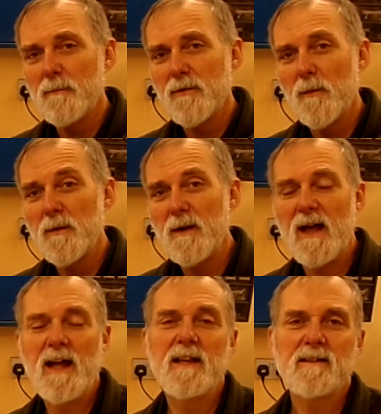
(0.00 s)
the problem
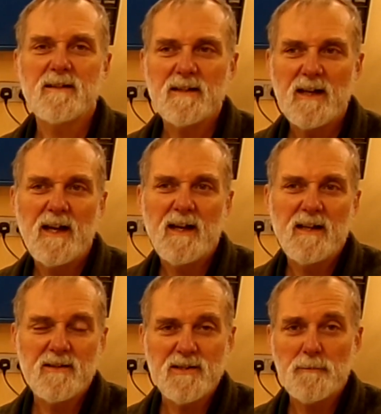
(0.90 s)
and
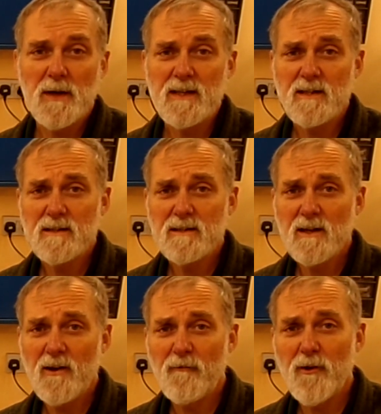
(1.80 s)
anticipated
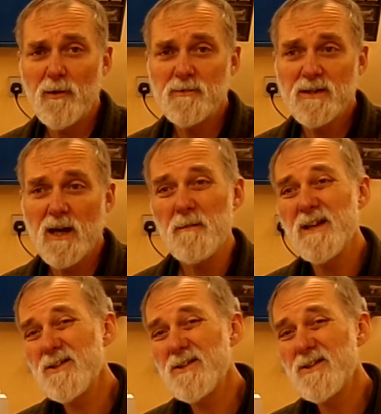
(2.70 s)
foam to come.